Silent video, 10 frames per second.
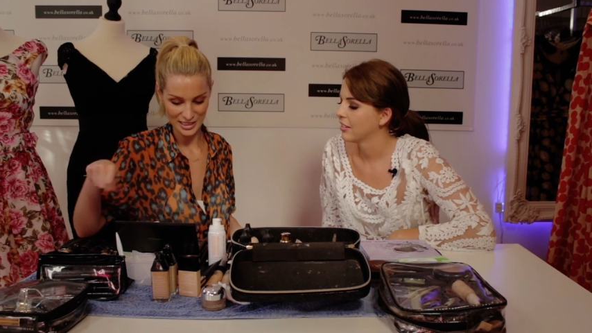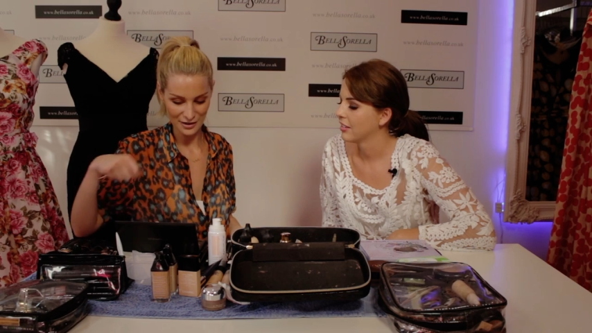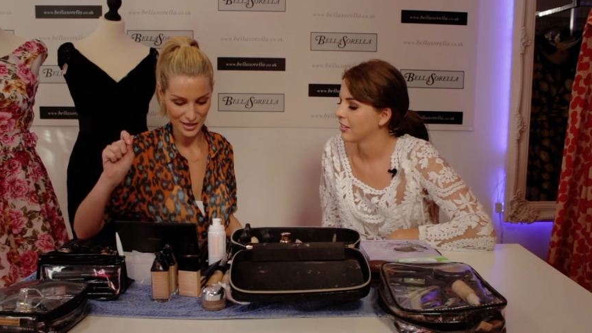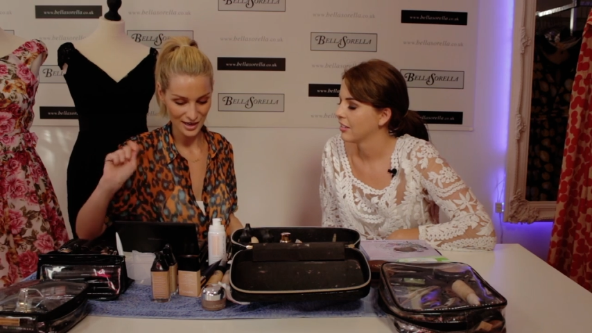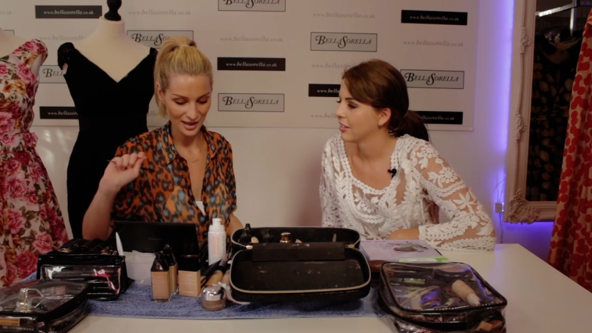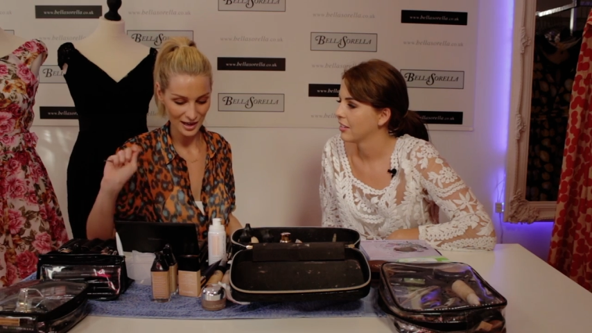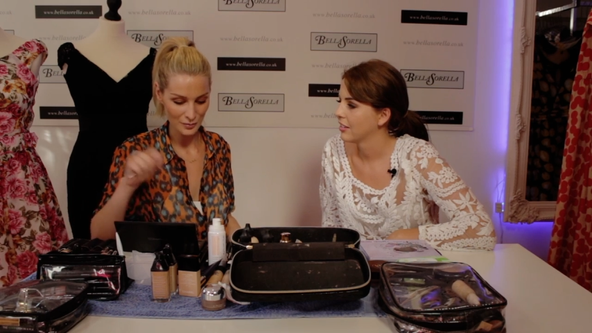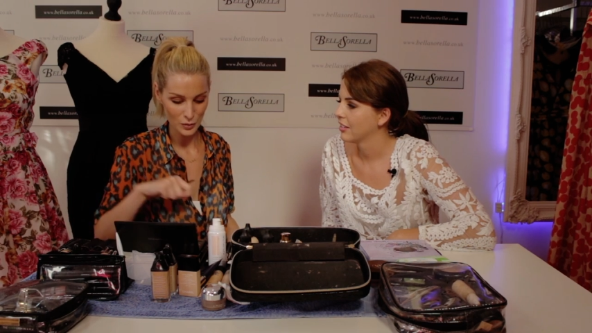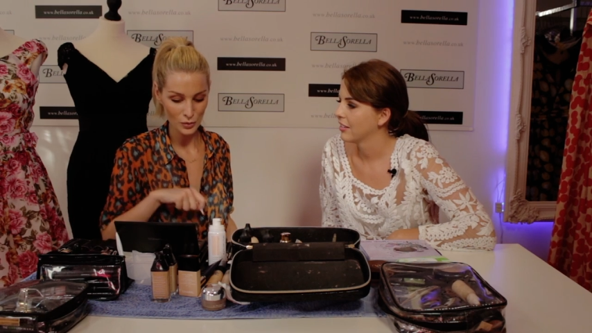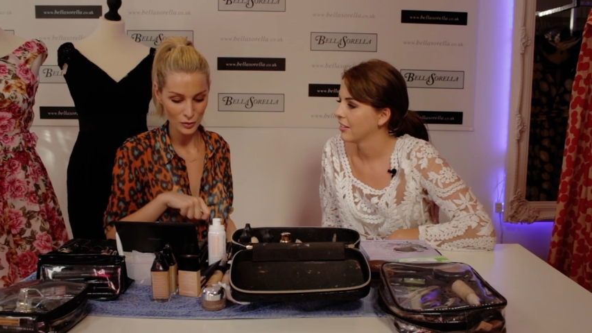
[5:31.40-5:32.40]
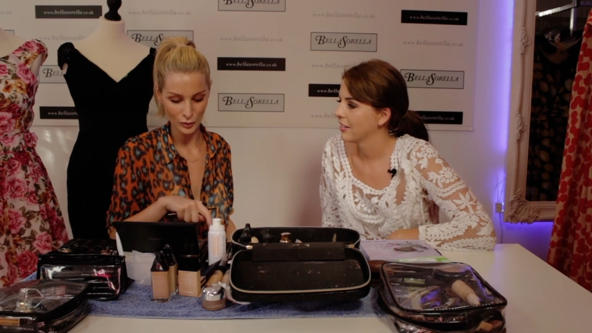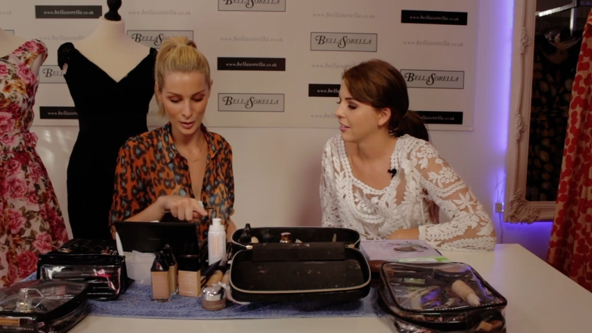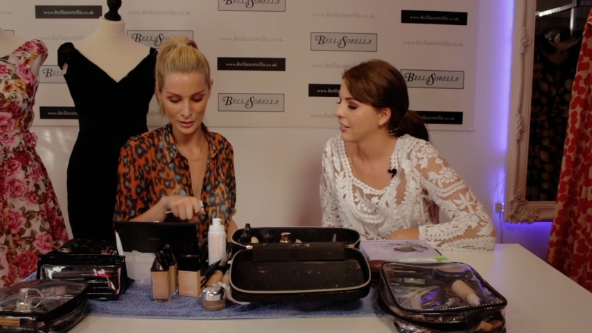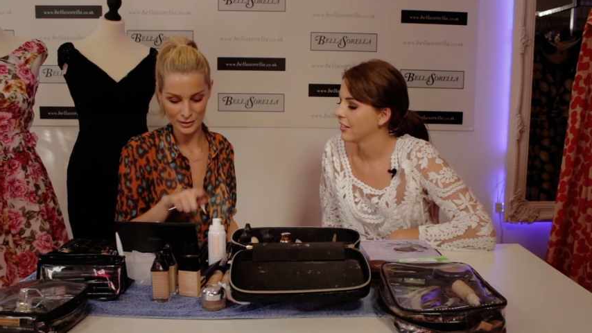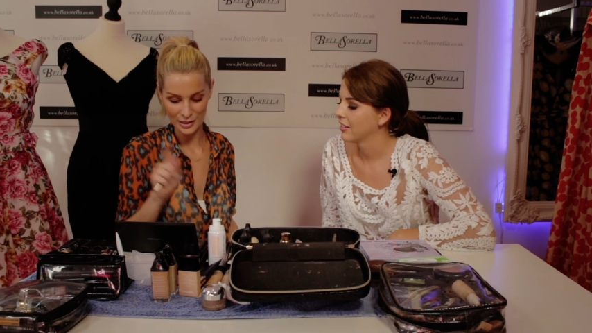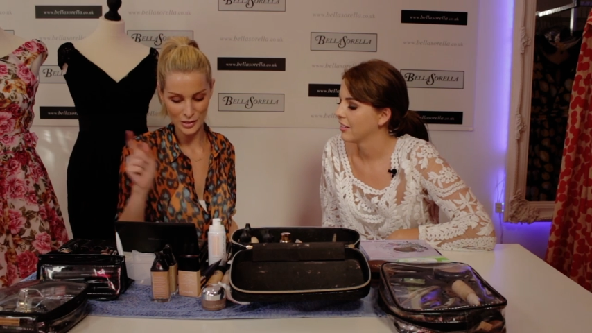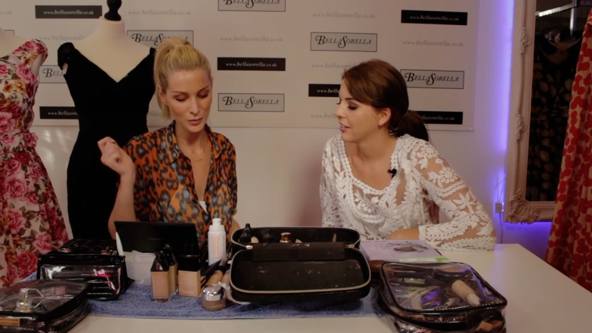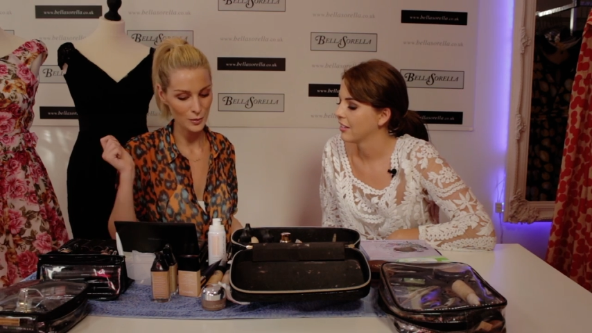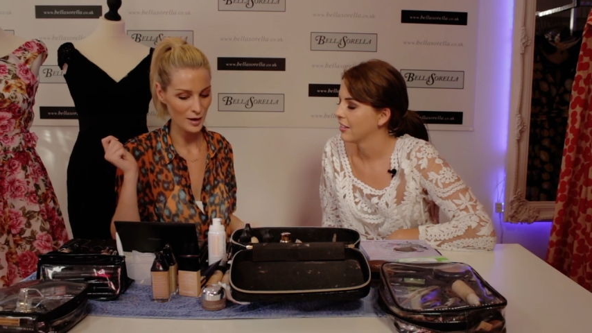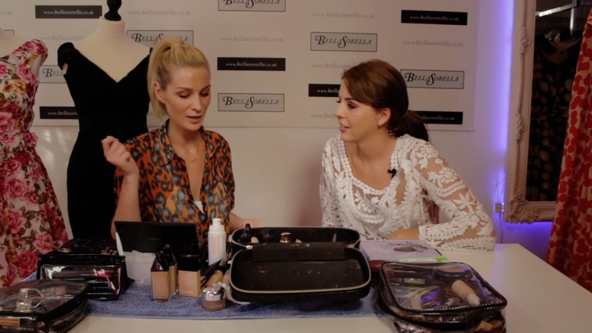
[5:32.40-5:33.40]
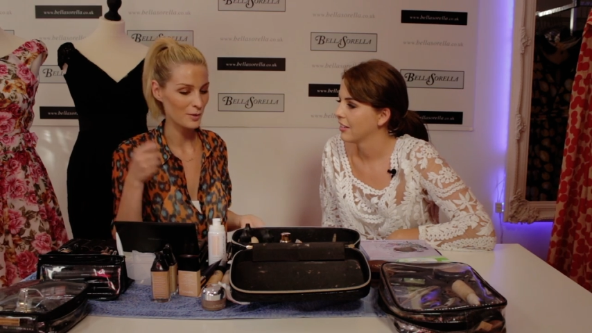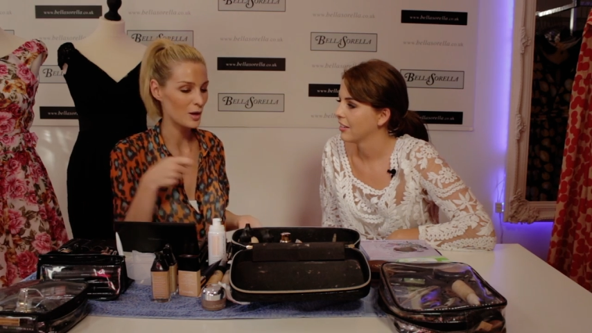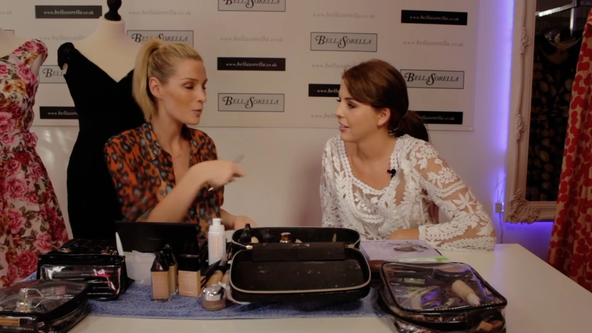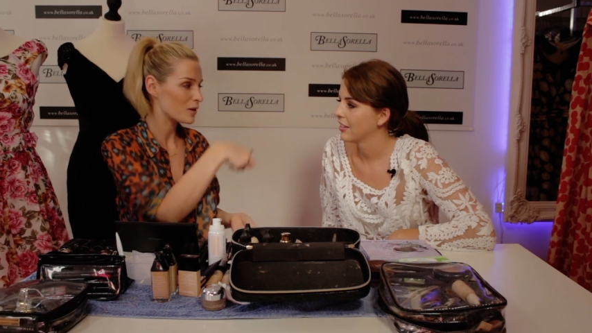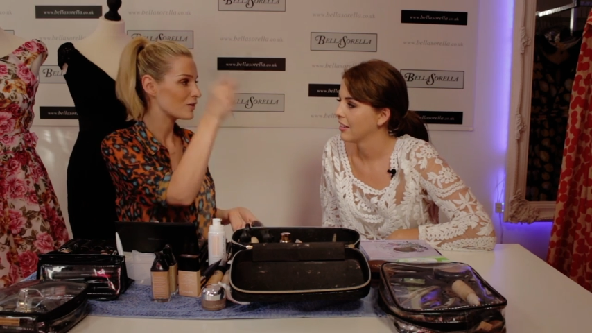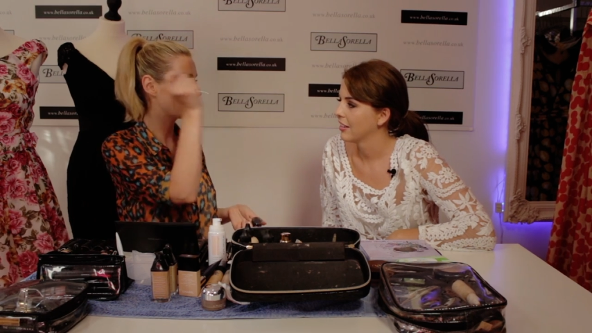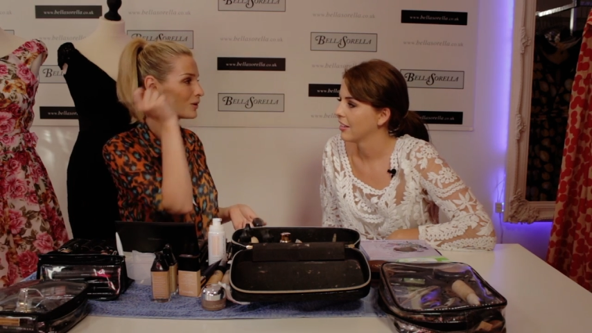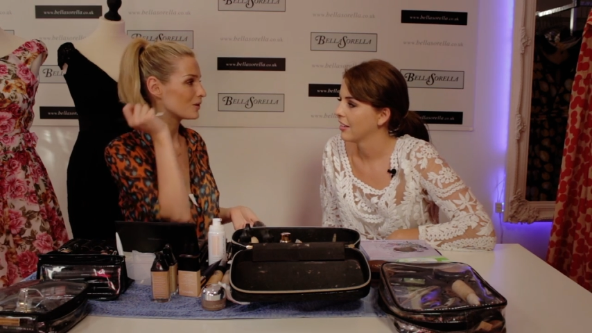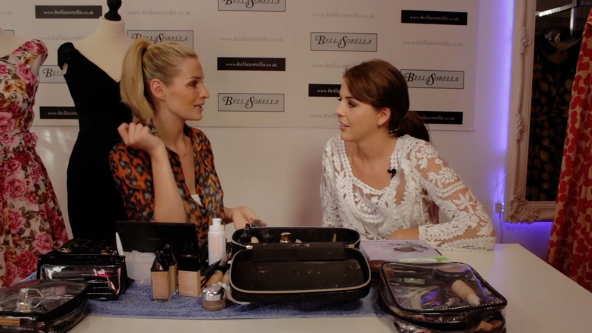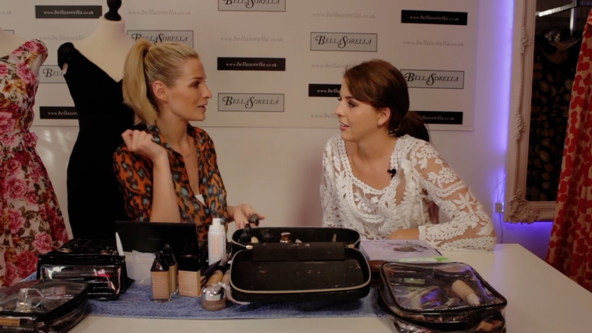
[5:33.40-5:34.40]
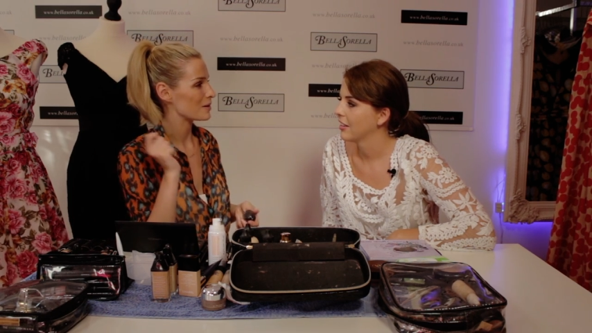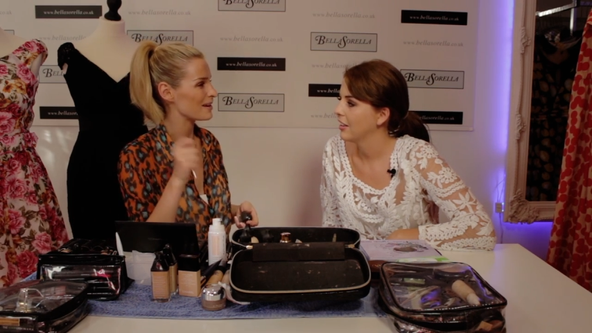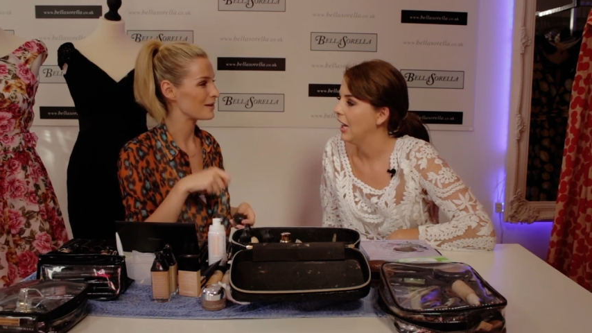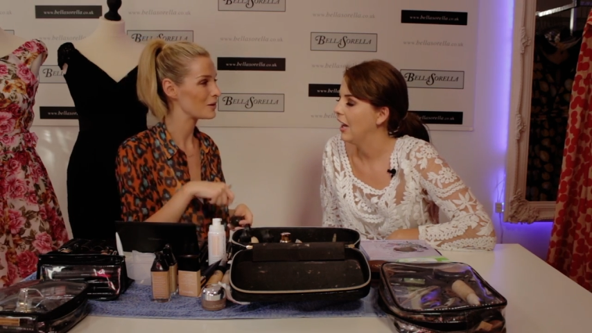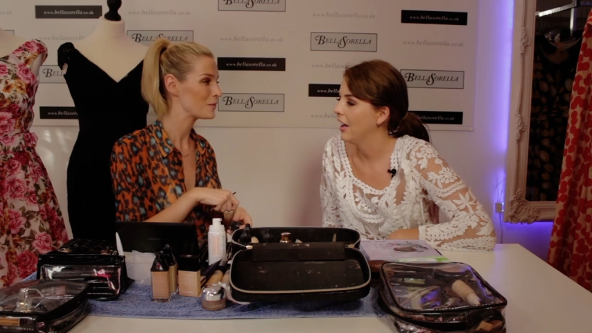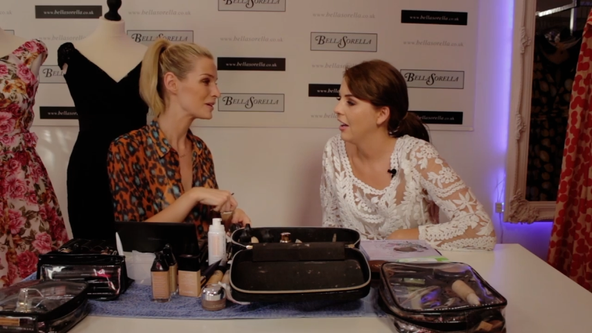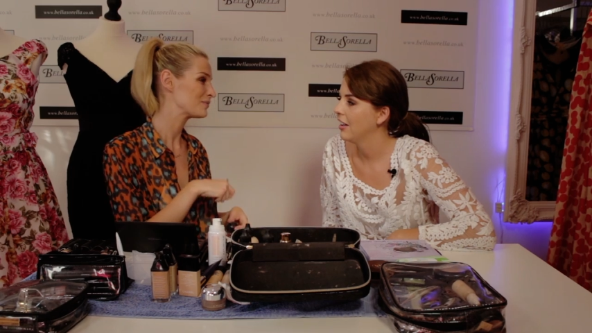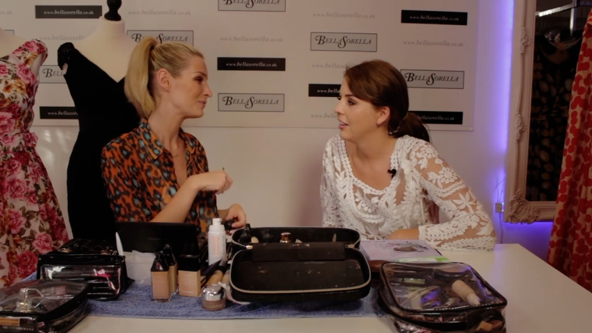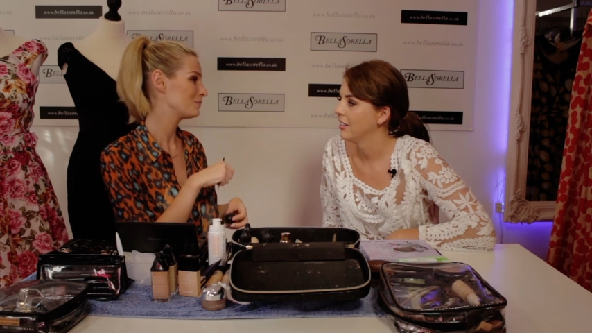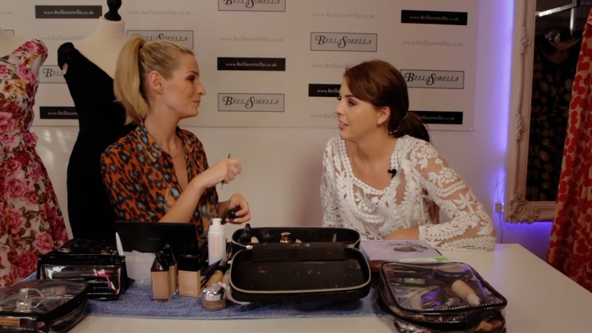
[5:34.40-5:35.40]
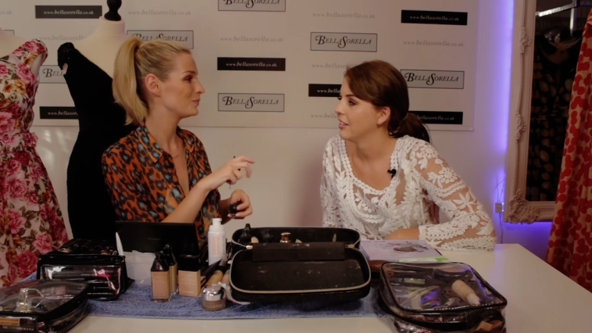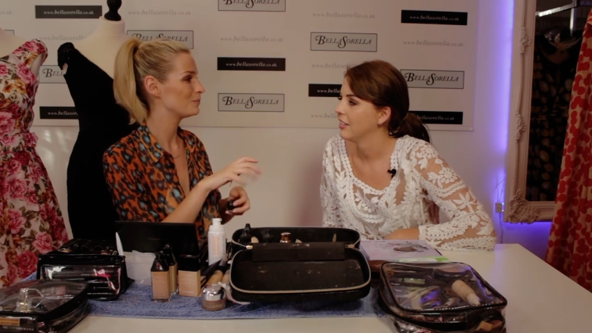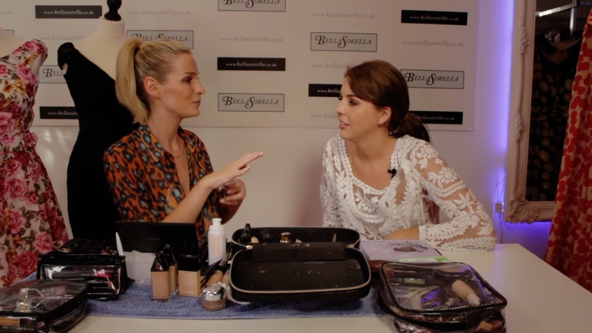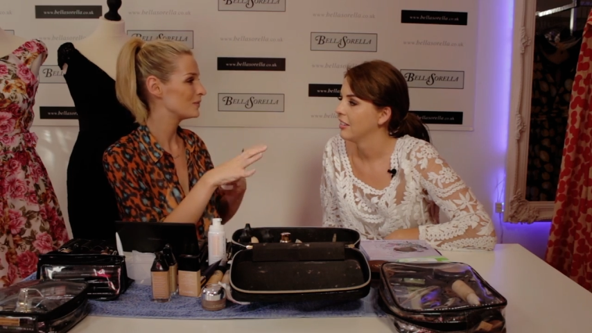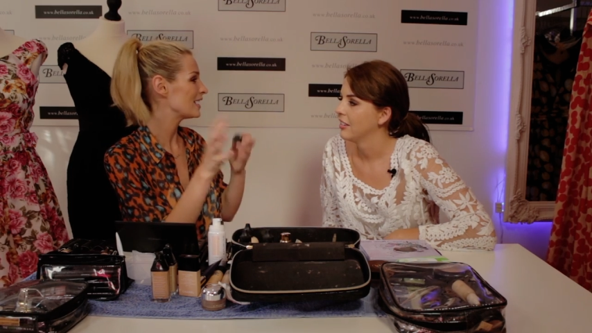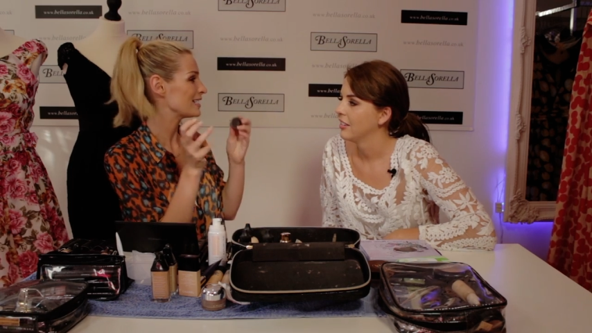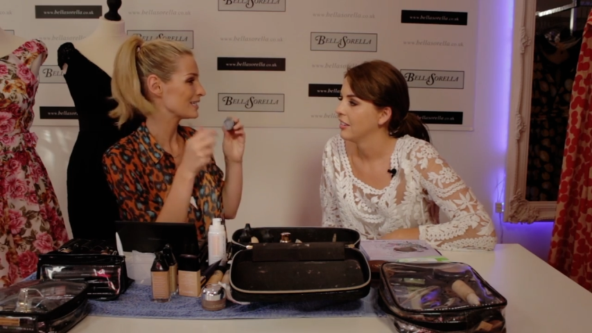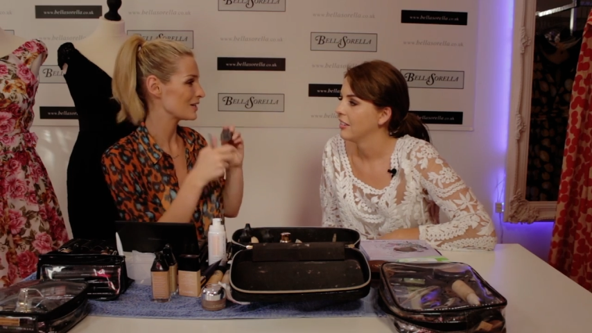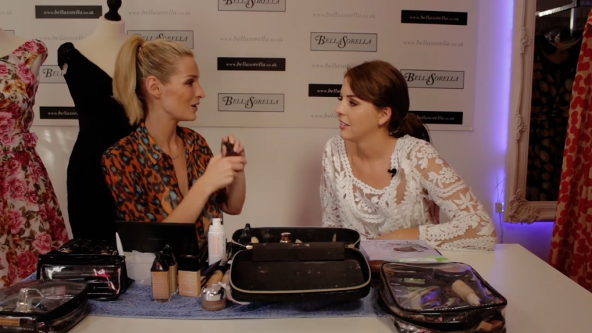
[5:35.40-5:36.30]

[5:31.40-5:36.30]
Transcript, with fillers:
Speaker 1: into every colour. I'm awful. I'll use one brown, then be like, oh, a bit of gold, and oh, a bit, yeah. oh, a bit of lighter